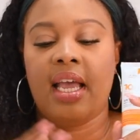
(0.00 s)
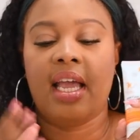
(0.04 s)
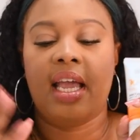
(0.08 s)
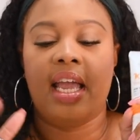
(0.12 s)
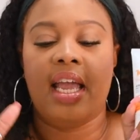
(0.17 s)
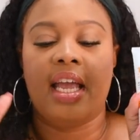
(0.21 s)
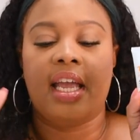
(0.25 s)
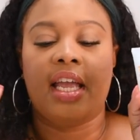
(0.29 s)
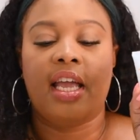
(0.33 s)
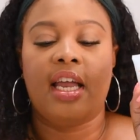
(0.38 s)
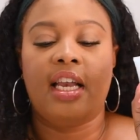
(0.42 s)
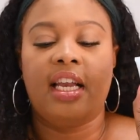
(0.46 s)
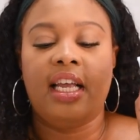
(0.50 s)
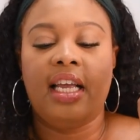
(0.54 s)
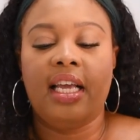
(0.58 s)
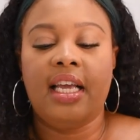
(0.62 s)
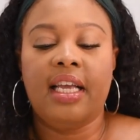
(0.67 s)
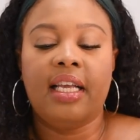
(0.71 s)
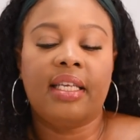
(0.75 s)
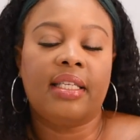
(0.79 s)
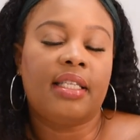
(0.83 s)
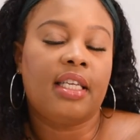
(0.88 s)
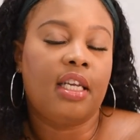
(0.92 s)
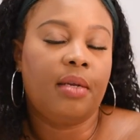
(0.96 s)
It can
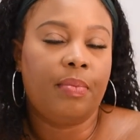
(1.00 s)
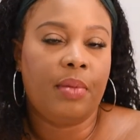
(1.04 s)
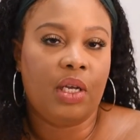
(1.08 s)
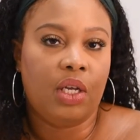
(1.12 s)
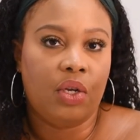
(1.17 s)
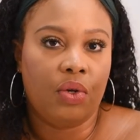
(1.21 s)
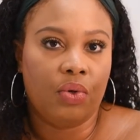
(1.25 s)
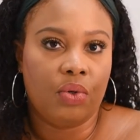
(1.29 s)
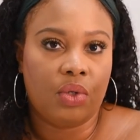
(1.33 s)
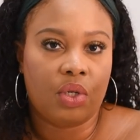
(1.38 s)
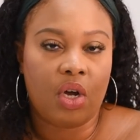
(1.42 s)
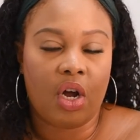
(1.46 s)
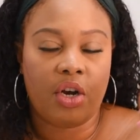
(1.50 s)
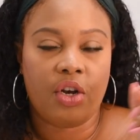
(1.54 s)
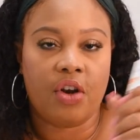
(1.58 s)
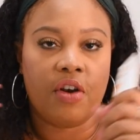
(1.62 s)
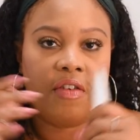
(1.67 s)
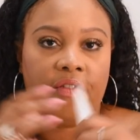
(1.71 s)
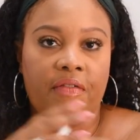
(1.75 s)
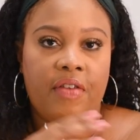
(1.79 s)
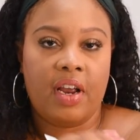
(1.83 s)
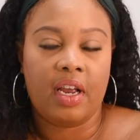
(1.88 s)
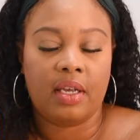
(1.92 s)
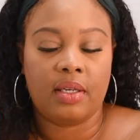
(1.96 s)
easily be used on your
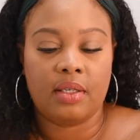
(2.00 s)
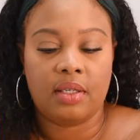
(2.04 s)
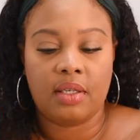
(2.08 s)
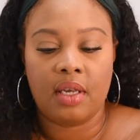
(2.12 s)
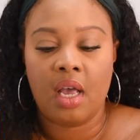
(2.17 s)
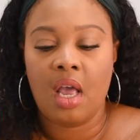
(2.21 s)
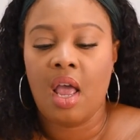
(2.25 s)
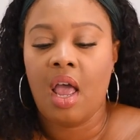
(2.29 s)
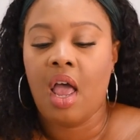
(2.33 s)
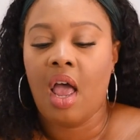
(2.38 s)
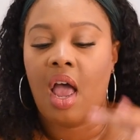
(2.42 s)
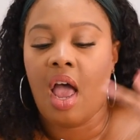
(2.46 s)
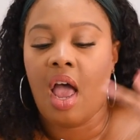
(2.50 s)
face.